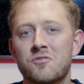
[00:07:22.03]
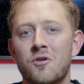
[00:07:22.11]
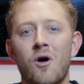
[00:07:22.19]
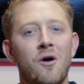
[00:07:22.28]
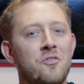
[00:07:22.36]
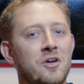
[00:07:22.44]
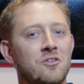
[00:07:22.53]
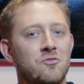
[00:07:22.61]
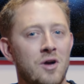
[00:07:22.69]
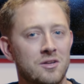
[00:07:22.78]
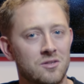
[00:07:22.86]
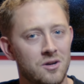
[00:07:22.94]
for all things
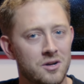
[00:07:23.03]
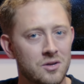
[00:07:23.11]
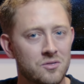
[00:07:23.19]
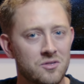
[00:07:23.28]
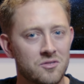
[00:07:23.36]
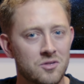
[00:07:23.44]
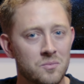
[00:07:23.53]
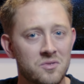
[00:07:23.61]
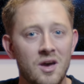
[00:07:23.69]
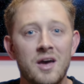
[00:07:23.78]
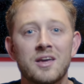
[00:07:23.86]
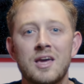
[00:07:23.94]
Fractal Audio Systems,